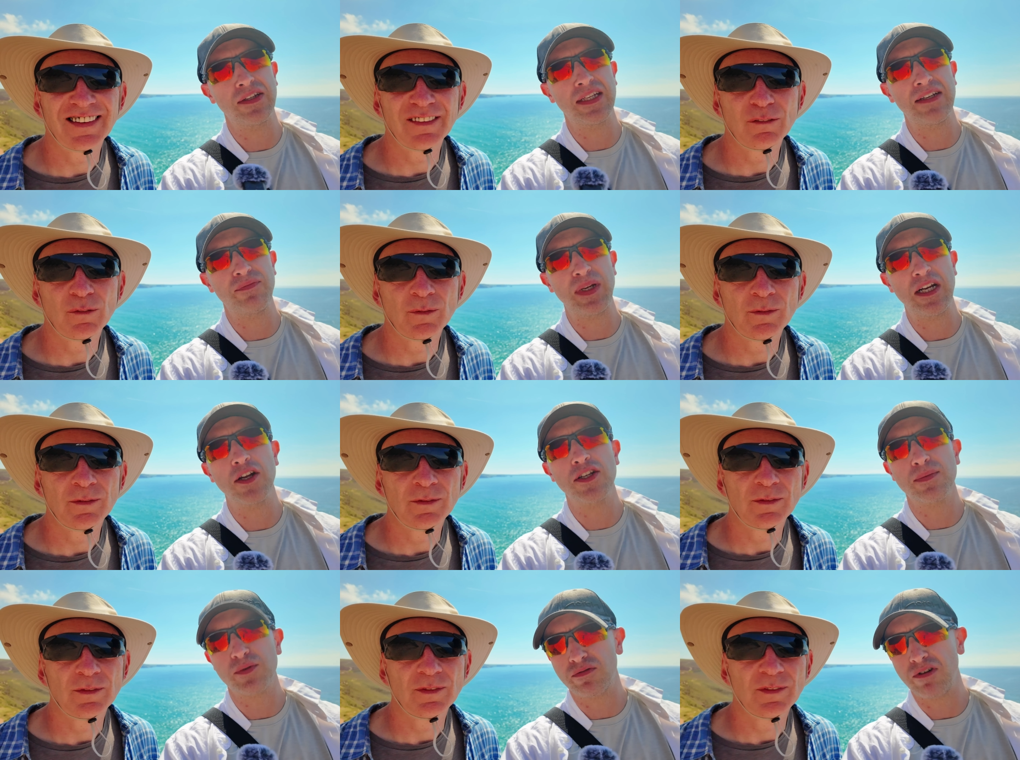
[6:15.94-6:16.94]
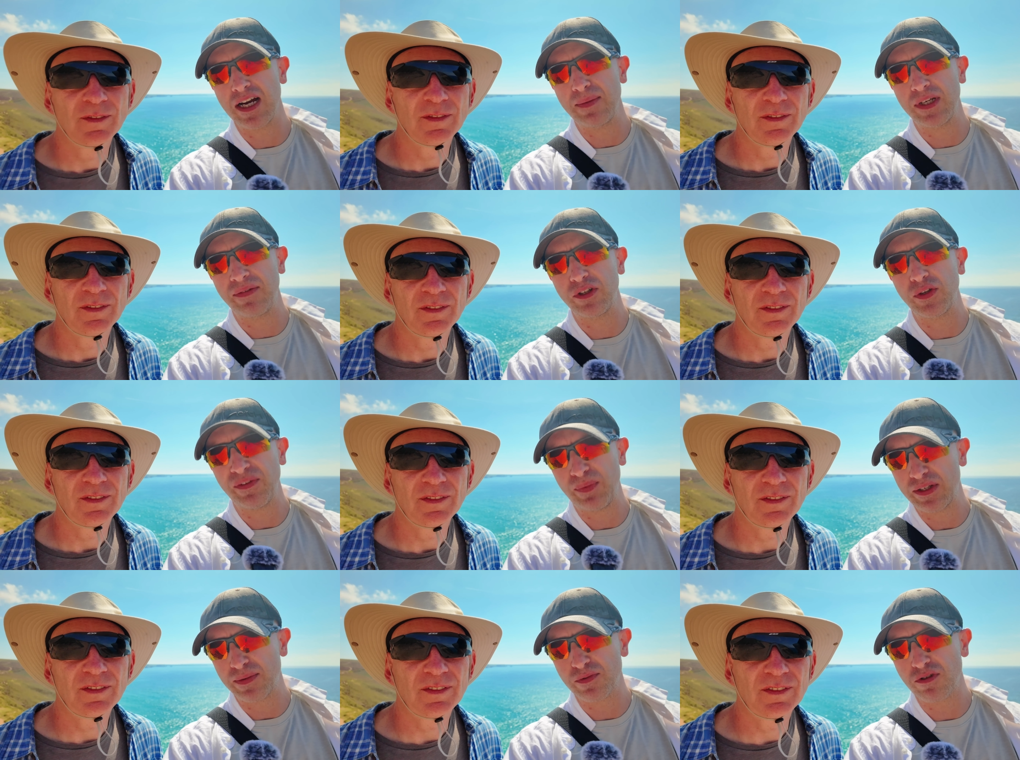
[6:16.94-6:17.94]
Speaker 1: that they've been unsubscribed, even though they've
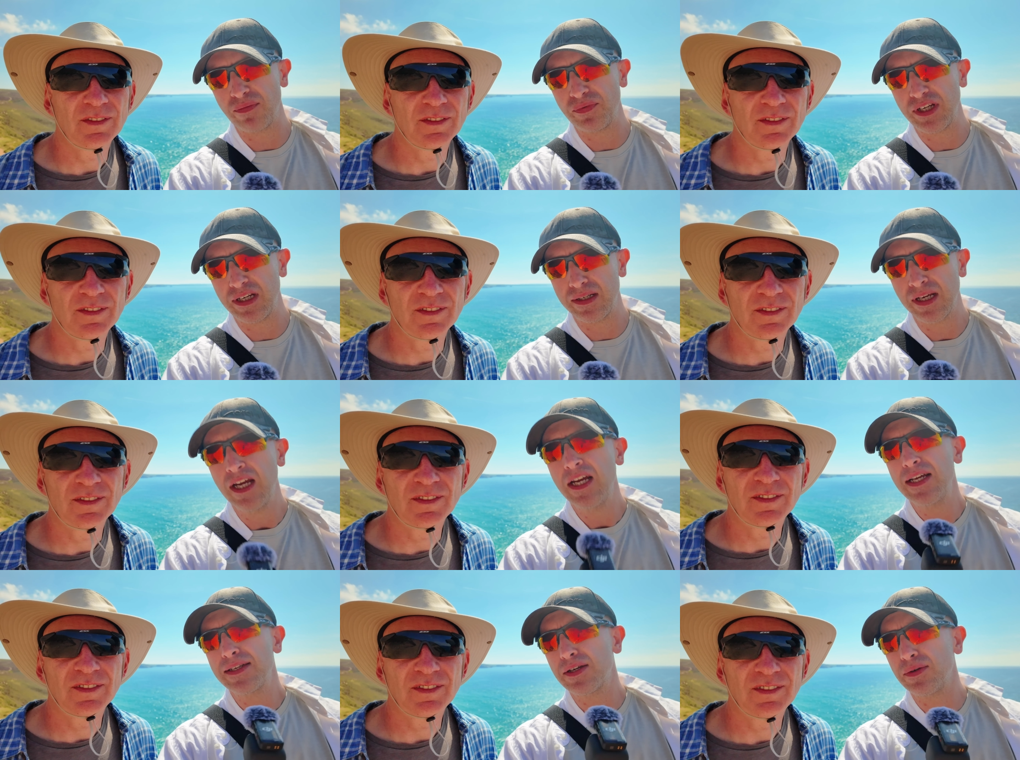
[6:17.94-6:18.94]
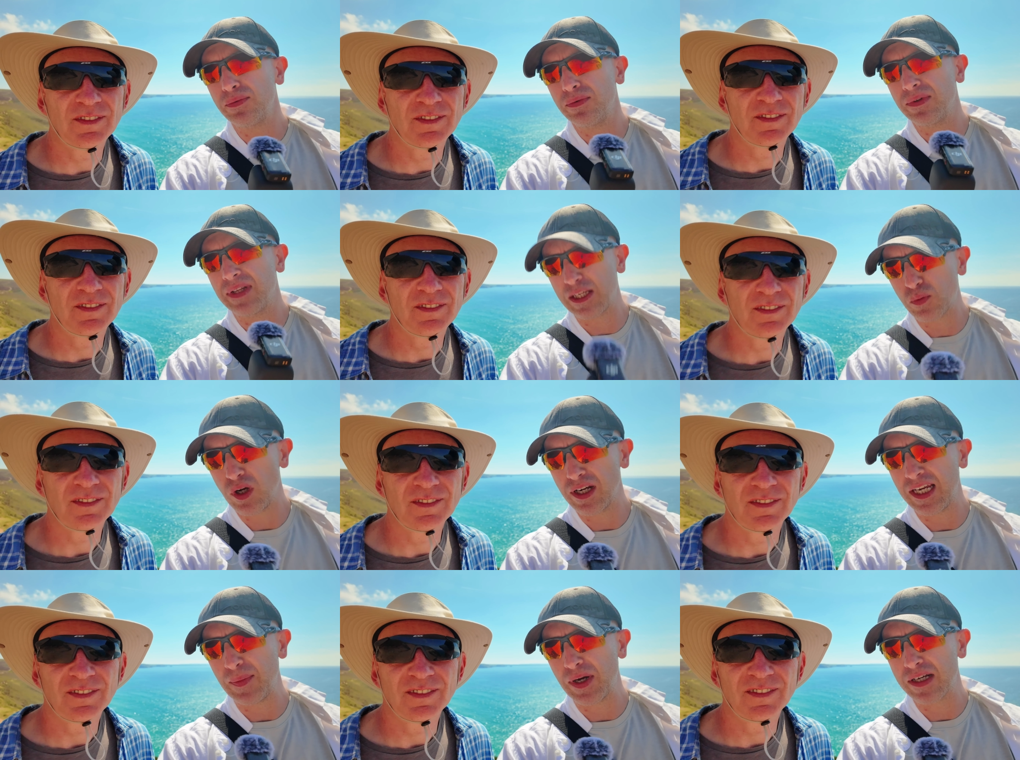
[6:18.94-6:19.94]
been subscribed for years. So that's why I
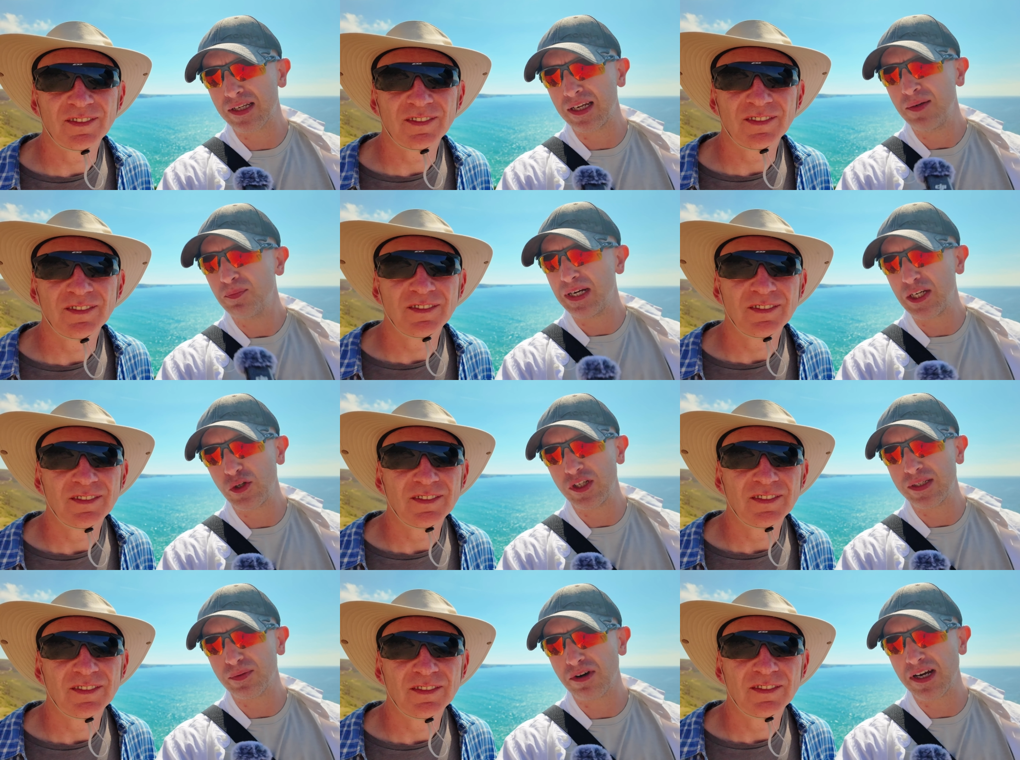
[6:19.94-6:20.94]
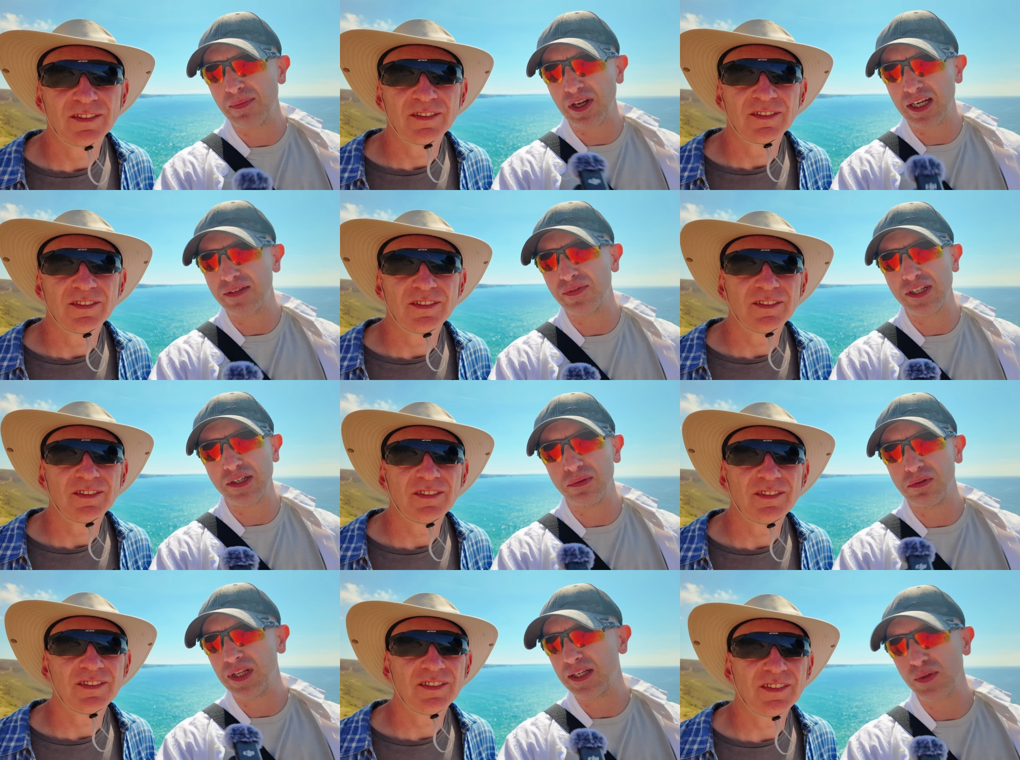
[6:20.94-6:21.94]
keep asking. Make sure you subscribe, like the video,
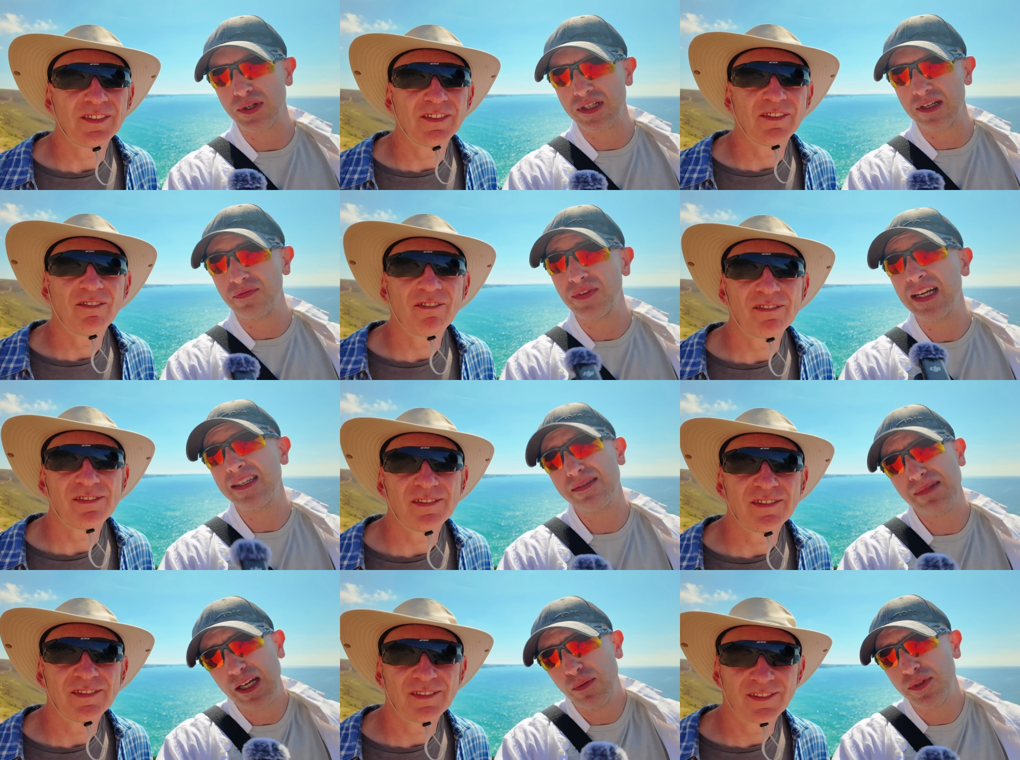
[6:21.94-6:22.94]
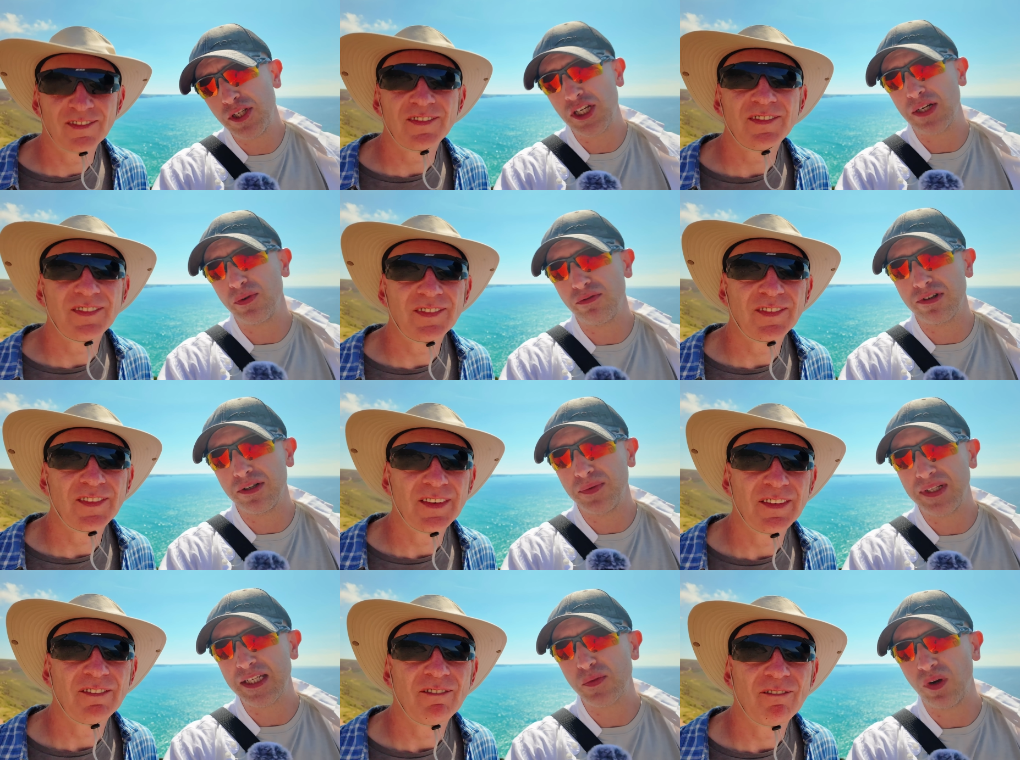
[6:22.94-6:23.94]
all that sort of stuff. That helps the channel grow,
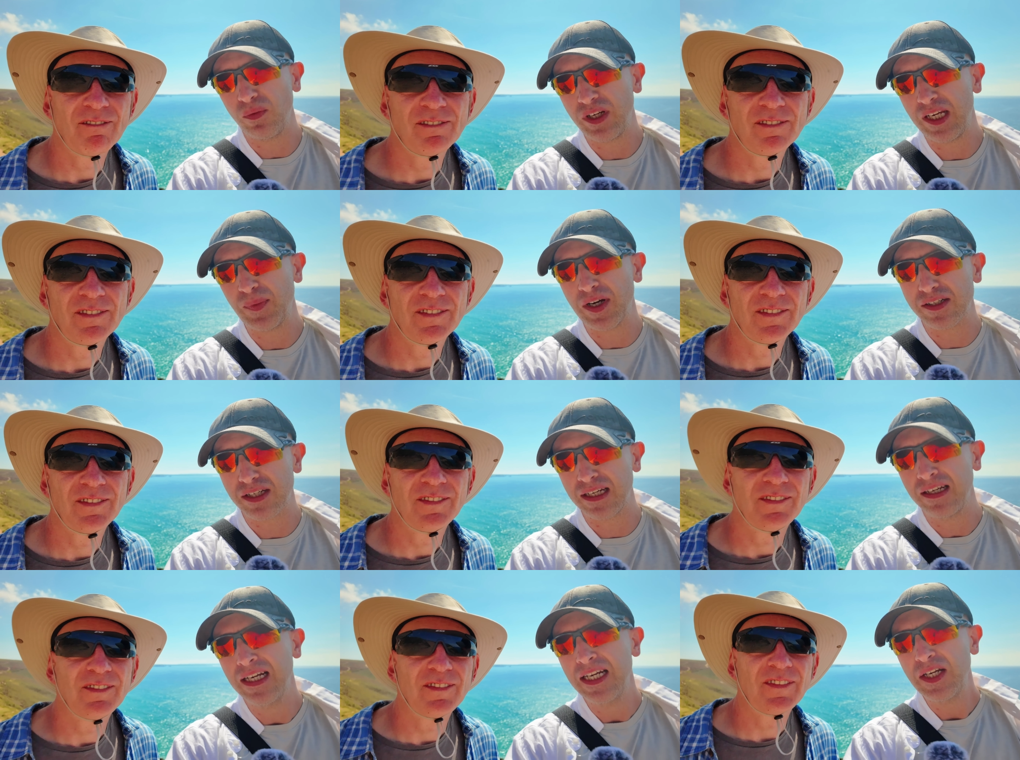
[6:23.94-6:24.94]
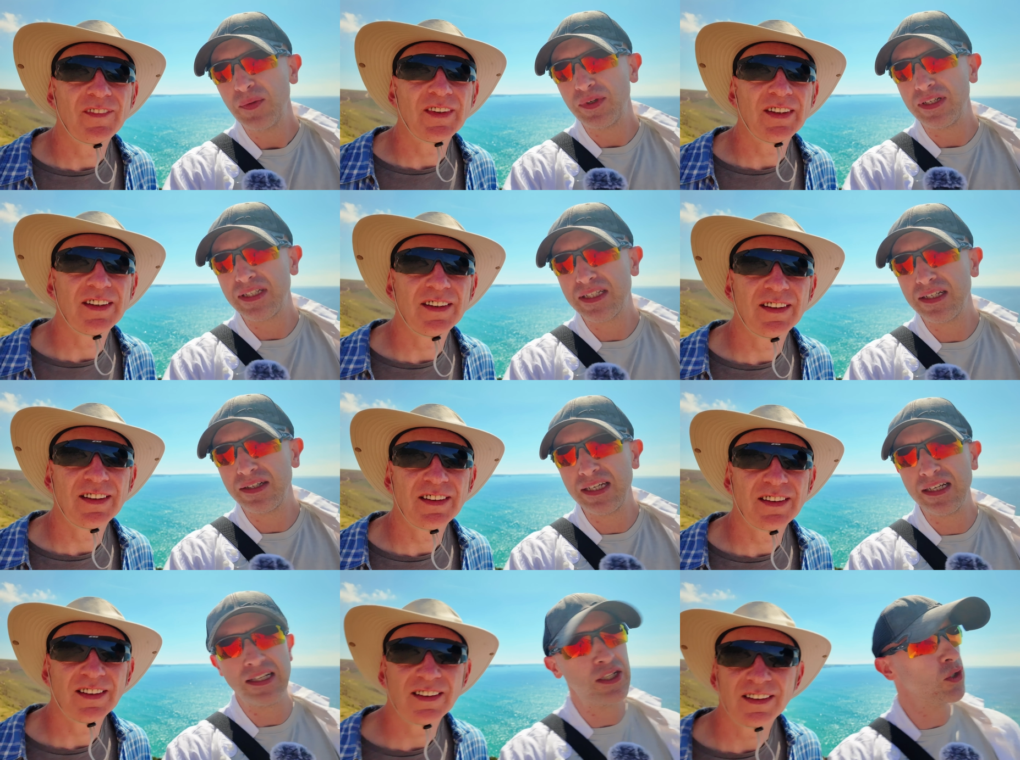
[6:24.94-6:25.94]
and that's why we keep asking. But uh,
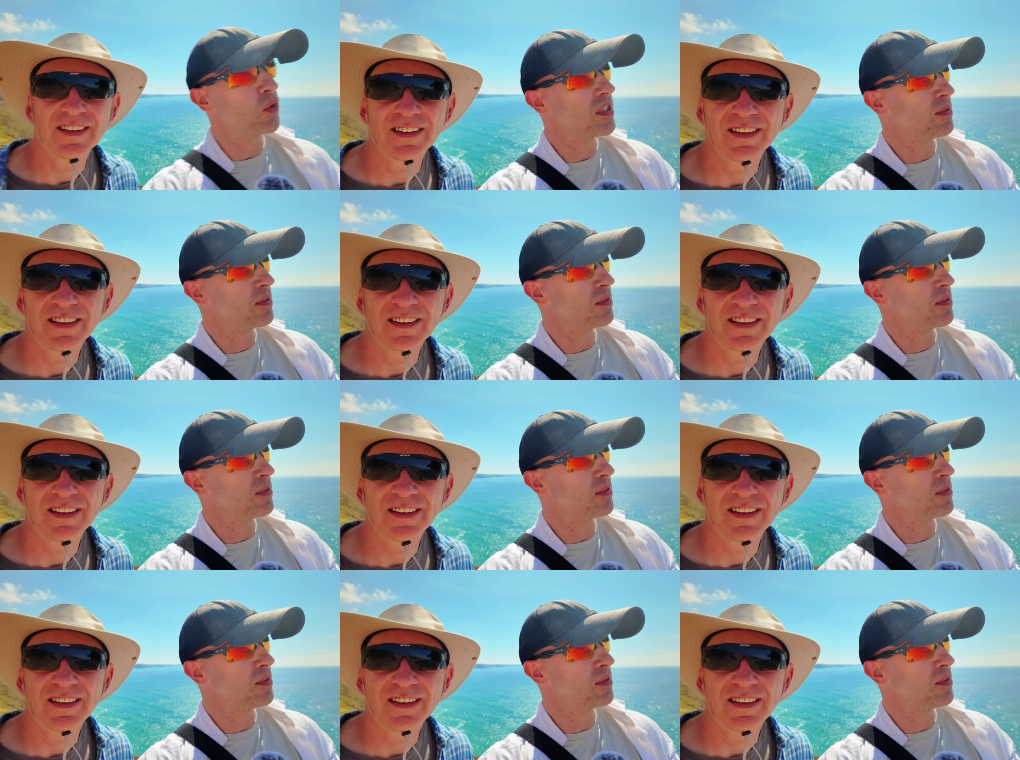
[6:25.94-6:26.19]
yeah, enjoy